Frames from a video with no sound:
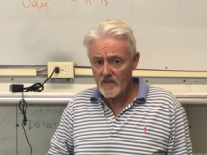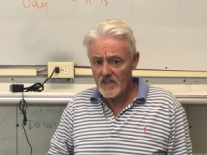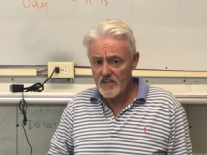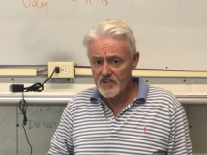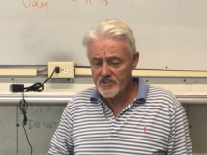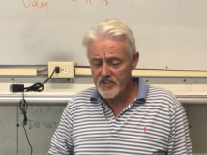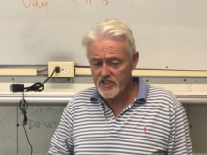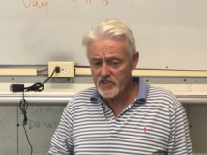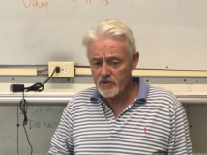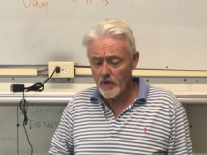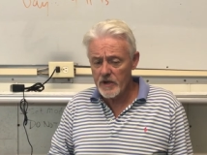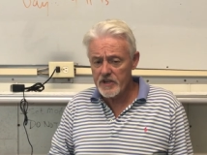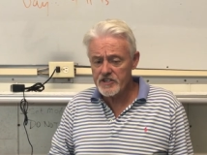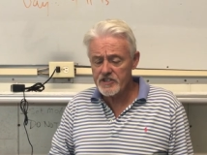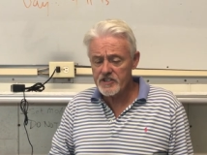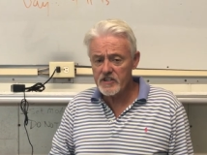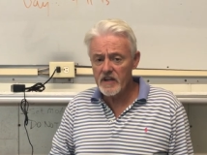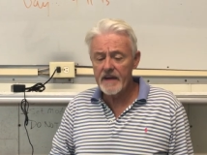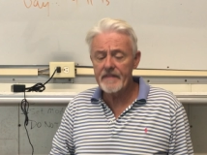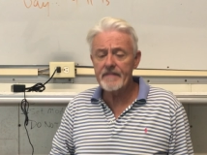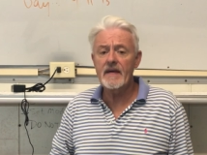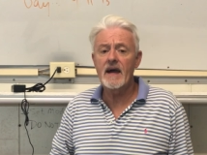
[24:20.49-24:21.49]
In
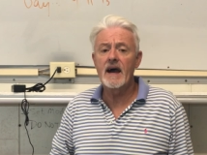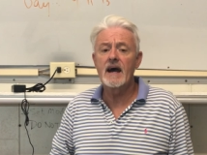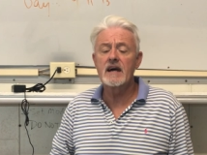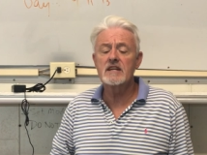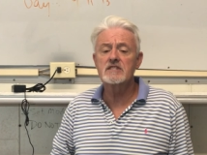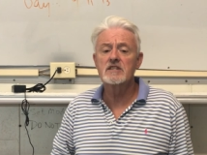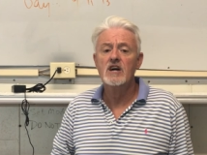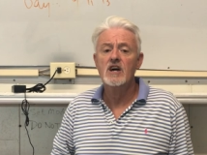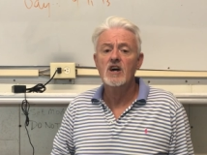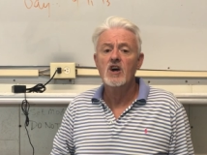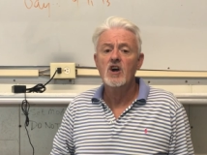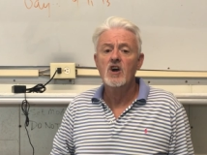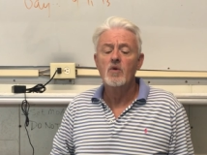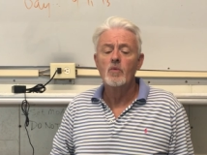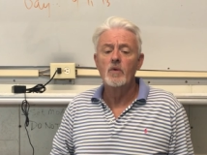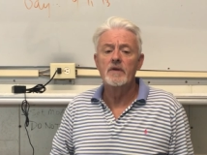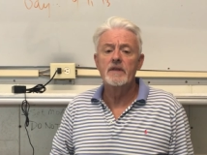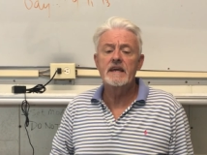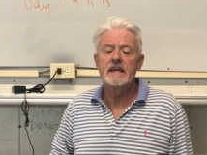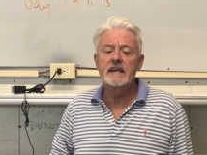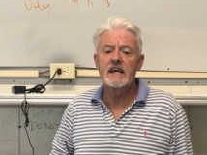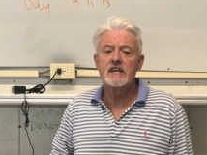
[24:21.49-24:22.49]
situations like that,
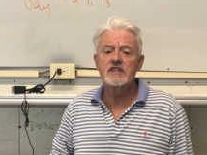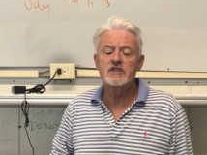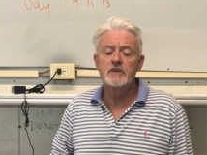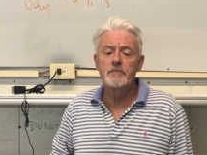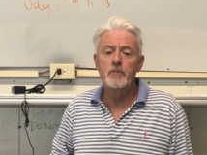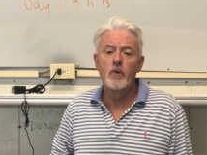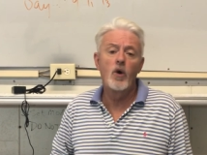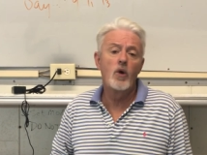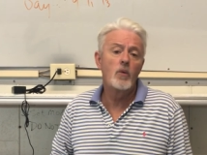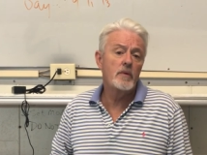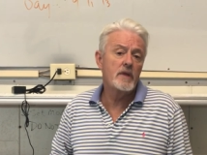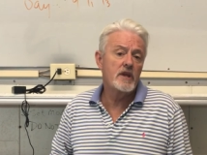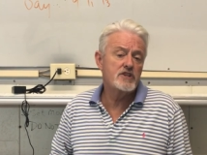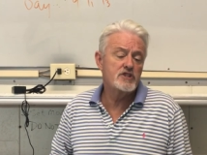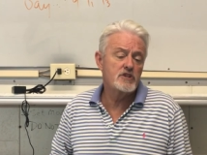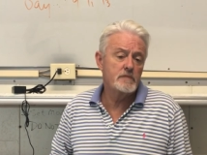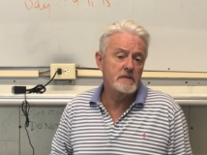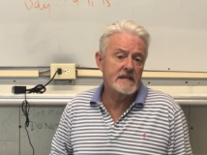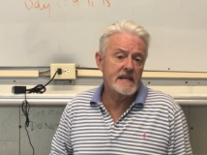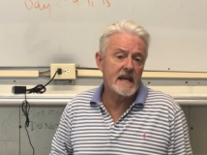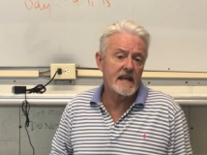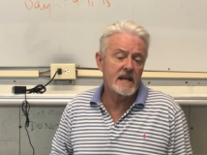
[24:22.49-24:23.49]
when they get to the point where they
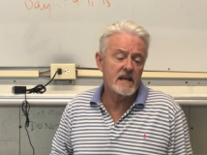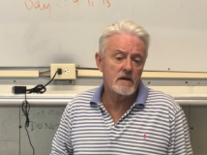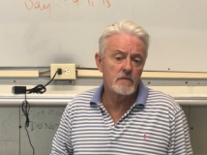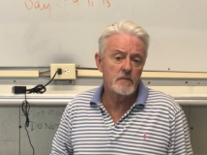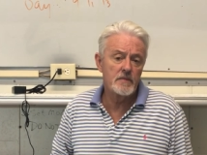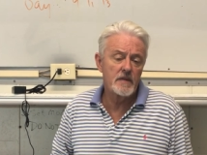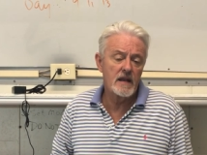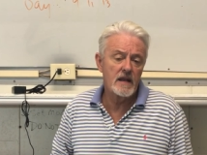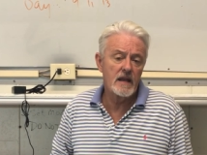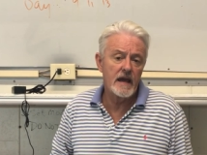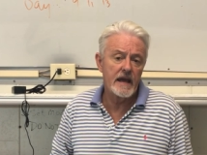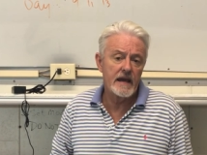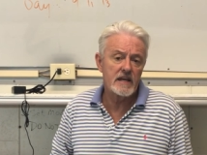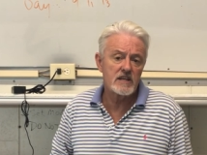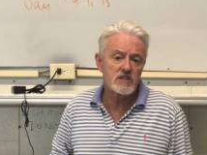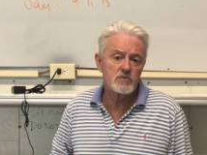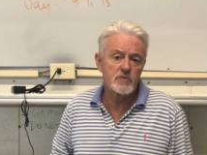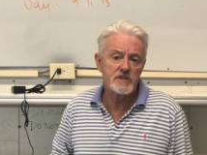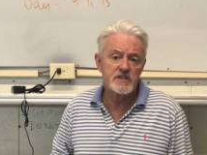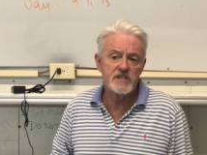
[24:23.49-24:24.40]
should be getting up on their legs,